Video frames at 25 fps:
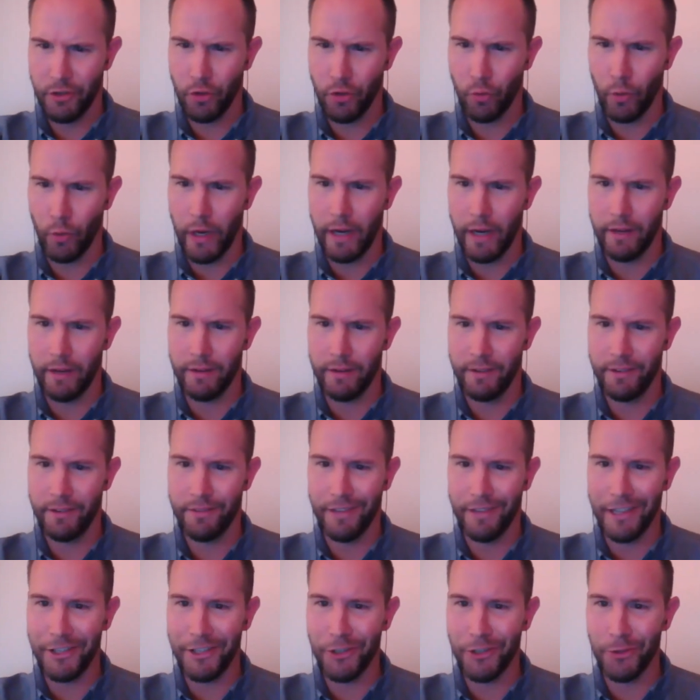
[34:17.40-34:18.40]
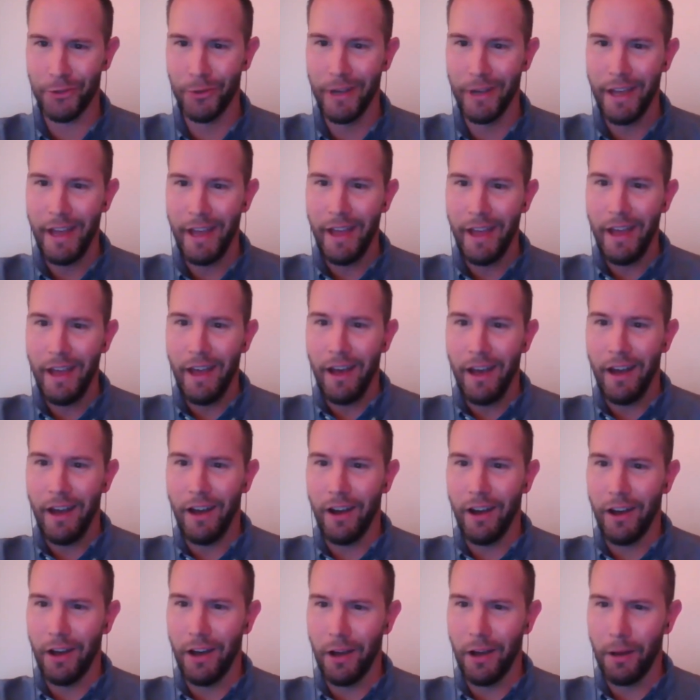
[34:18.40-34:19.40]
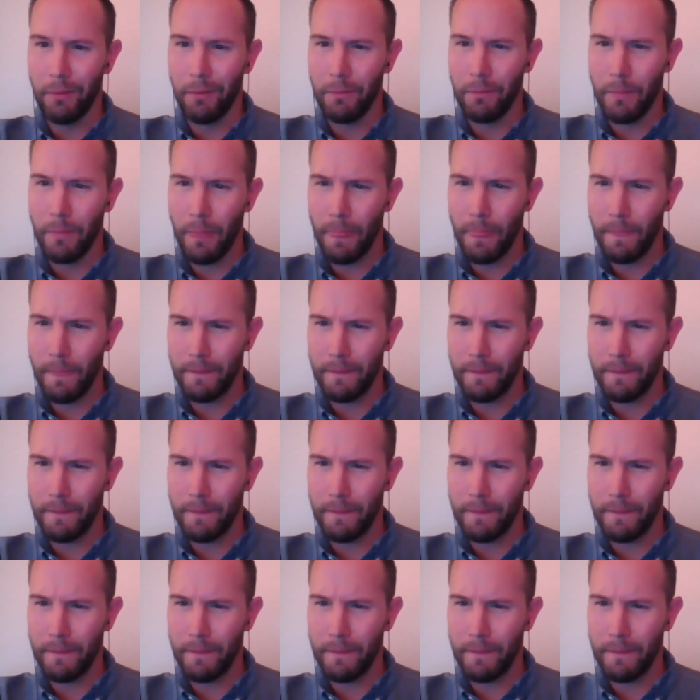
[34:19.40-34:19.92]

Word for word: Great, thank you. Um,